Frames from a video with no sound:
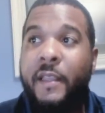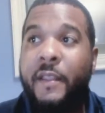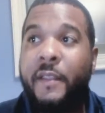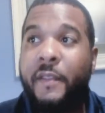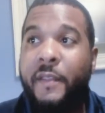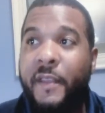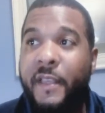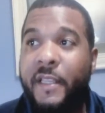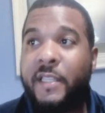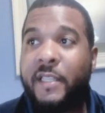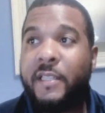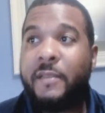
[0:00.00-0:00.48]

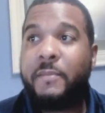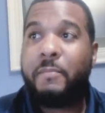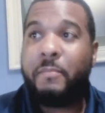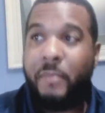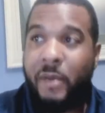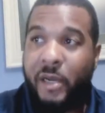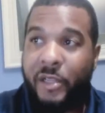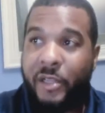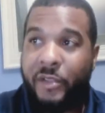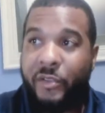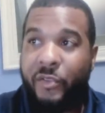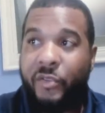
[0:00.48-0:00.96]
this
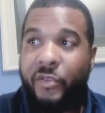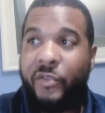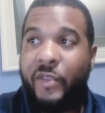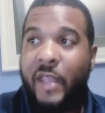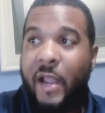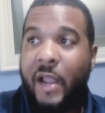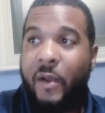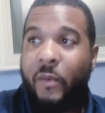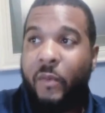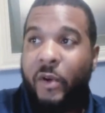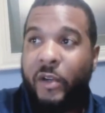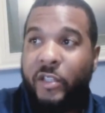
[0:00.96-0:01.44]
month,
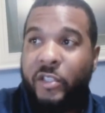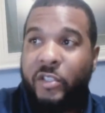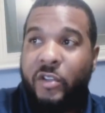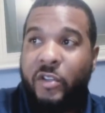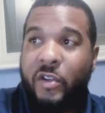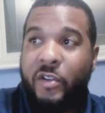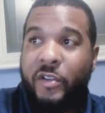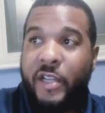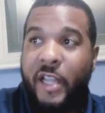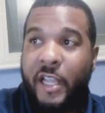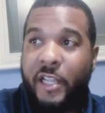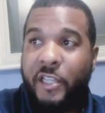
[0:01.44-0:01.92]
that word is
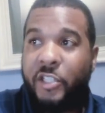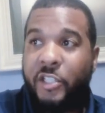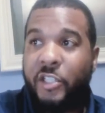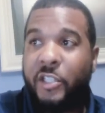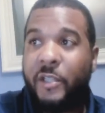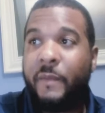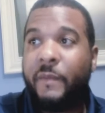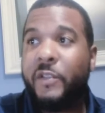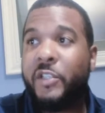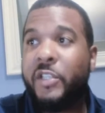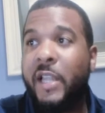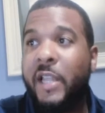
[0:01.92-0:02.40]
Kodesh,
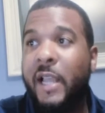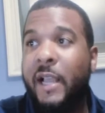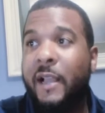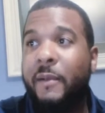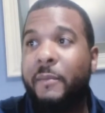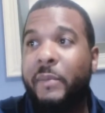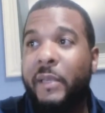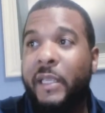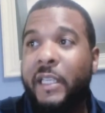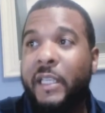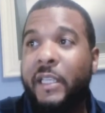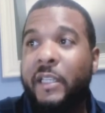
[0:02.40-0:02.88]
shall
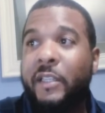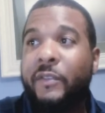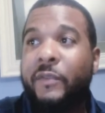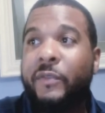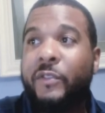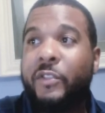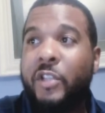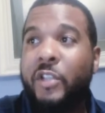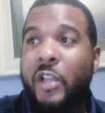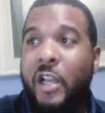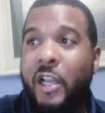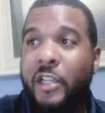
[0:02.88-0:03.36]
be
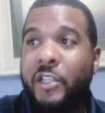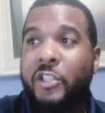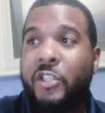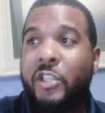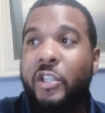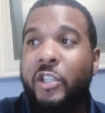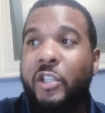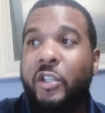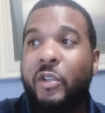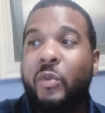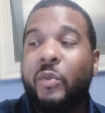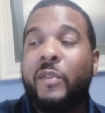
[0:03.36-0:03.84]

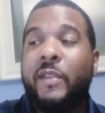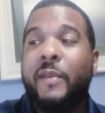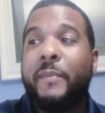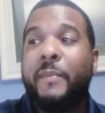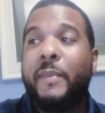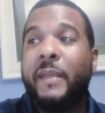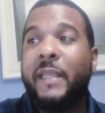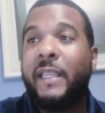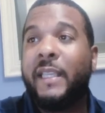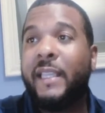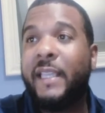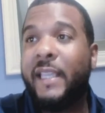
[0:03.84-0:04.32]
unto you the
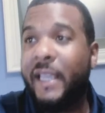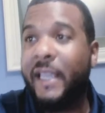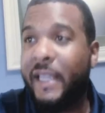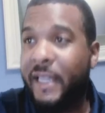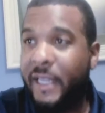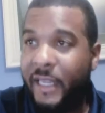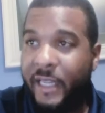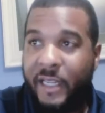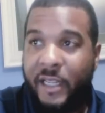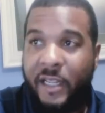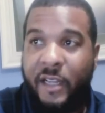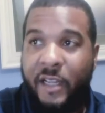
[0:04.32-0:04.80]

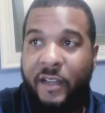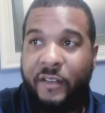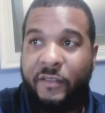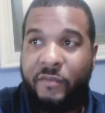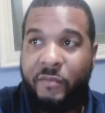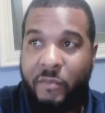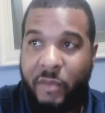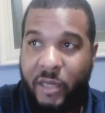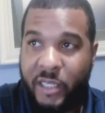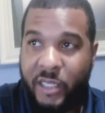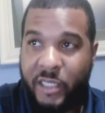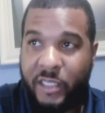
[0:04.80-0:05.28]
beginning of
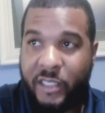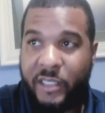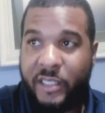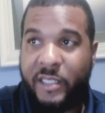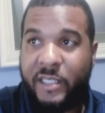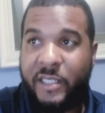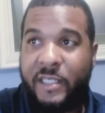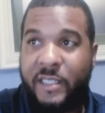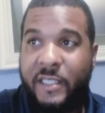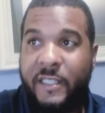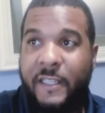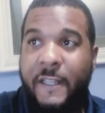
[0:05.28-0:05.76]

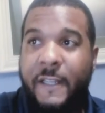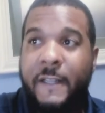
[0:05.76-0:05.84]
months.